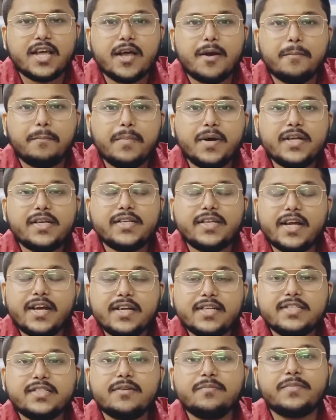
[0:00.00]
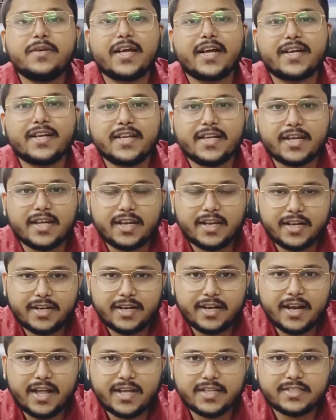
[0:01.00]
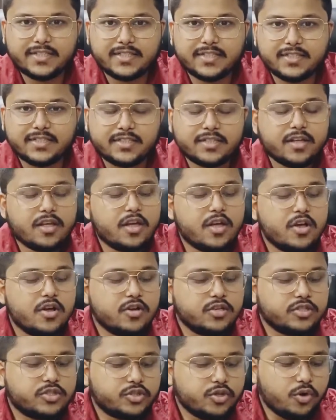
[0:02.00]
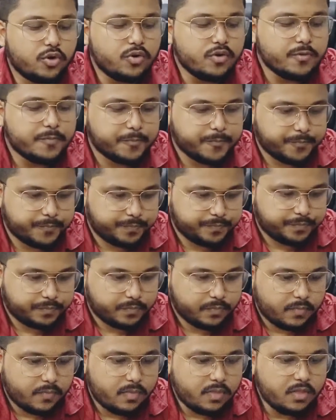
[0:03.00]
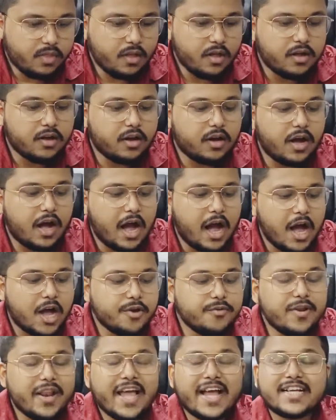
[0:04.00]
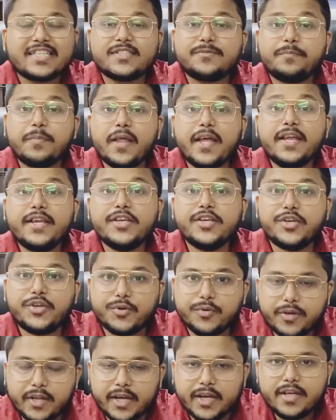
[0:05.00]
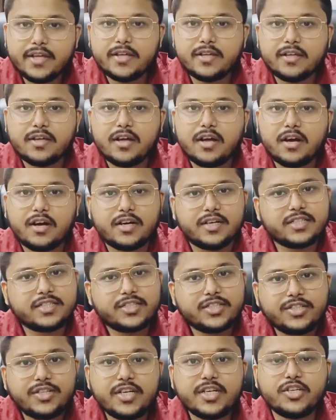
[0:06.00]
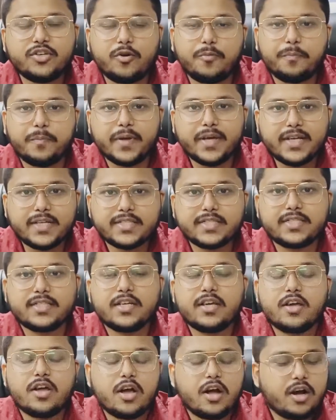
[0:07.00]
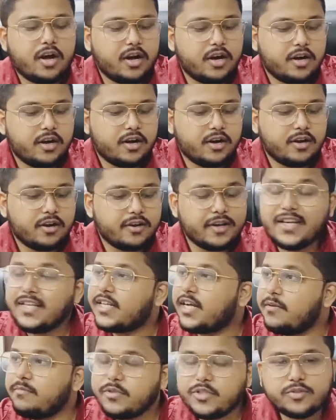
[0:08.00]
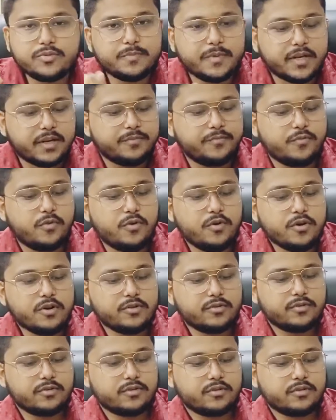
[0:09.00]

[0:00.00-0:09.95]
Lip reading: but there is some technical analysis. So I will explain today 3 topics. Let's comes to my board